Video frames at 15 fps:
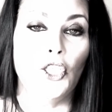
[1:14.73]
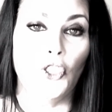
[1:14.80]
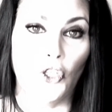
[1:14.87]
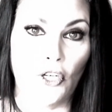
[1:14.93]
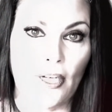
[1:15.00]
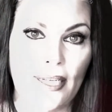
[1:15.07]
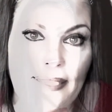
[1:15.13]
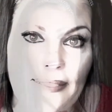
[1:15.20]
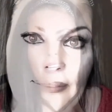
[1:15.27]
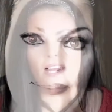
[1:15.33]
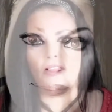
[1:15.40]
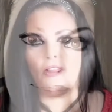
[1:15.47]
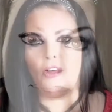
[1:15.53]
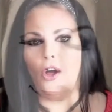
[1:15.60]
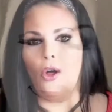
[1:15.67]

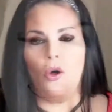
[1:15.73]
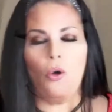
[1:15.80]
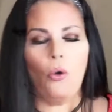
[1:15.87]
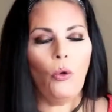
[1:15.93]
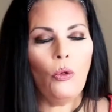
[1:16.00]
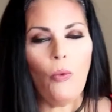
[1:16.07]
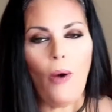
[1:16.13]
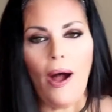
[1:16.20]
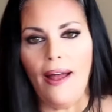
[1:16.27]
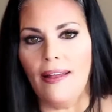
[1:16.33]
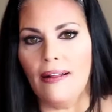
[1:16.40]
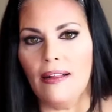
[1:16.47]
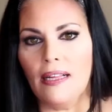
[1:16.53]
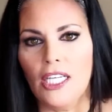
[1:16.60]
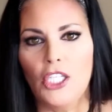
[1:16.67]
urine. The whole
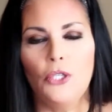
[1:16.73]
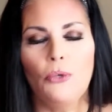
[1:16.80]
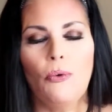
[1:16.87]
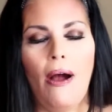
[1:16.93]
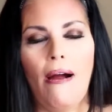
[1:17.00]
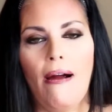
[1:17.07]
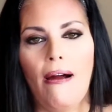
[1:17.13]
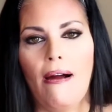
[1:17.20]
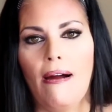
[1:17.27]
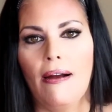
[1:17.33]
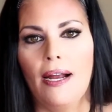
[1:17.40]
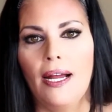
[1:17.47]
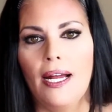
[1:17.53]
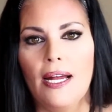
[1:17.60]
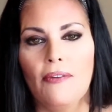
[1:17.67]
while you
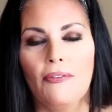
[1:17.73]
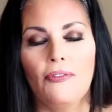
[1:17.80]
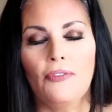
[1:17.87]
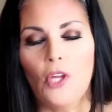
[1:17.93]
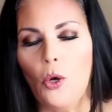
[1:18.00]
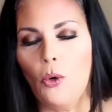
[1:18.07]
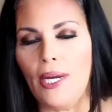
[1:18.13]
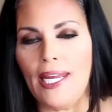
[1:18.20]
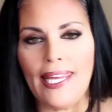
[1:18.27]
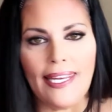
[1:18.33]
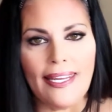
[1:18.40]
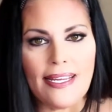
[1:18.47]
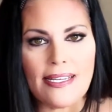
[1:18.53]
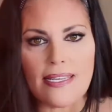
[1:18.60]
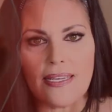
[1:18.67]
are floating in
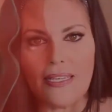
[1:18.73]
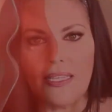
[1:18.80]
it,